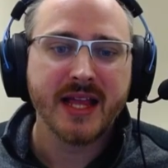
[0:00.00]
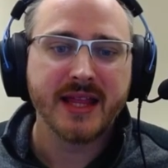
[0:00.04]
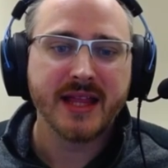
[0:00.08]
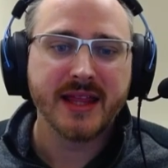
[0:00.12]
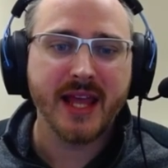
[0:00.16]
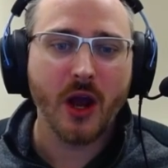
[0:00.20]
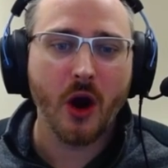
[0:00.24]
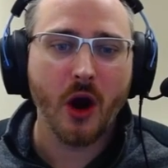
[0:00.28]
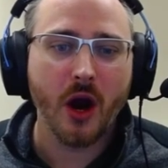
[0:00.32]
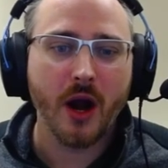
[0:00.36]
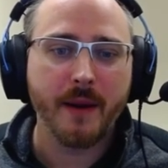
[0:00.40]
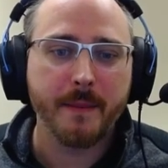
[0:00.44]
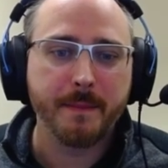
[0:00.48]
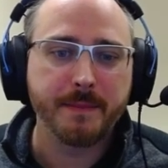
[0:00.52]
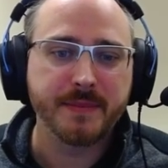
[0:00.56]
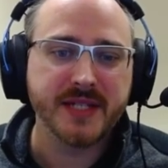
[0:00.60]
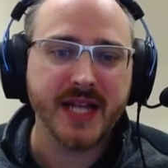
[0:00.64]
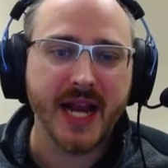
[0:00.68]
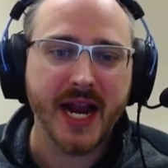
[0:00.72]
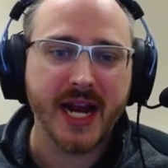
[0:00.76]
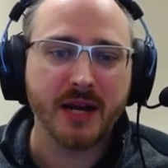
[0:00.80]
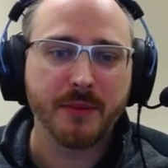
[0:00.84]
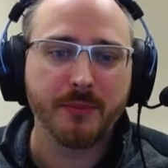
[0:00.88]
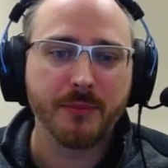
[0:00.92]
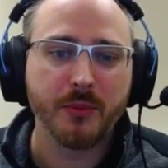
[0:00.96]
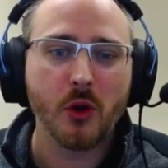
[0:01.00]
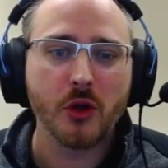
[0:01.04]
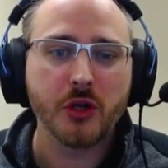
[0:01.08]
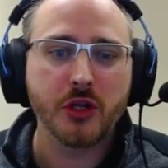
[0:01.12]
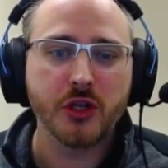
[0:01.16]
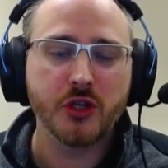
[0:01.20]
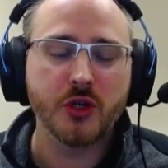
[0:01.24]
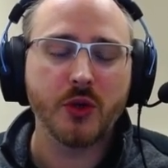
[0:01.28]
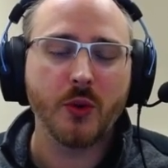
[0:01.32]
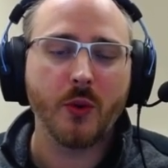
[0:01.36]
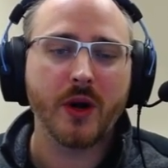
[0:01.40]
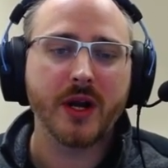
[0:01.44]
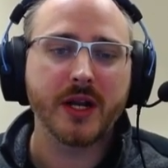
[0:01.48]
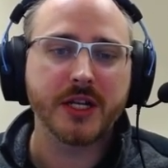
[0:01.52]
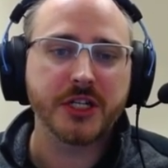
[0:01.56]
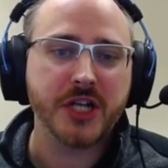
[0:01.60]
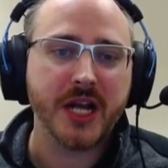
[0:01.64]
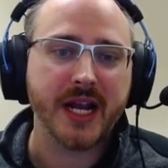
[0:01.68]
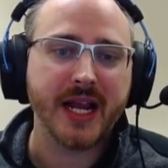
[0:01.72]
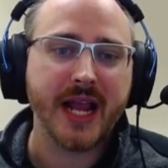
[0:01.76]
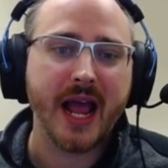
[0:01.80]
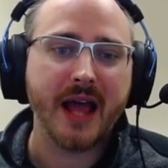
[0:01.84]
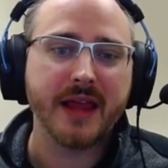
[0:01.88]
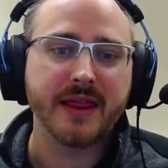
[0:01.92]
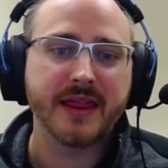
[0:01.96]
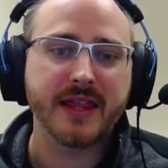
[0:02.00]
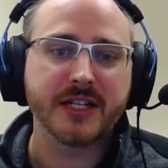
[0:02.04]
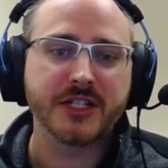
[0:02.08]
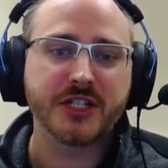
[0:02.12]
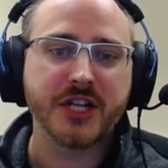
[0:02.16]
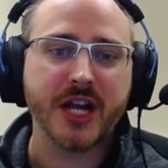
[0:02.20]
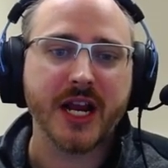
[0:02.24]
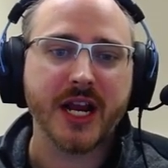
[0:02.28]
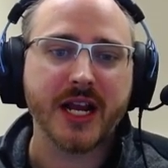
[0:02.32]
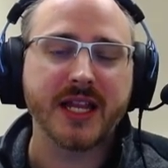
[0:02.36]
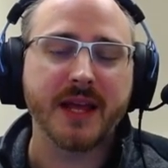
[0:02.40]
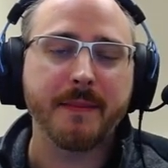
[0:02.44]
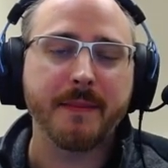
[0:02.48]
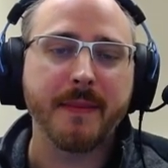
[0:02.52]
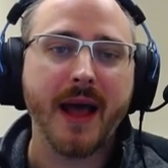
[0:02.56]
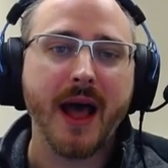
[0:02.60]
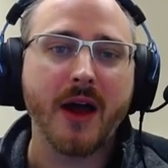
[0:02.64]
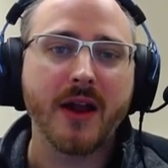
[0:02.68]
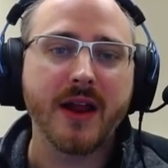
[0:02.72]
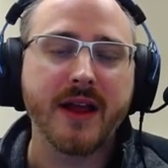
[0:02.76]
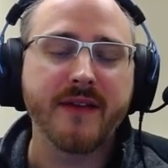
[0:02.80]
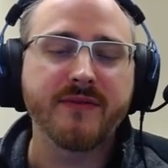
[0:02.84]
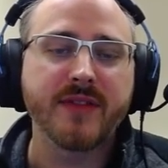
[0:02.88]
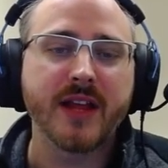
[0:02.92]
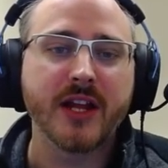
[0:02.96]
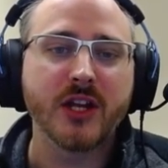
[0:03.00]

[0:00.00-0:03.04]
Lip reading: They are obtainable. You do want to check them out if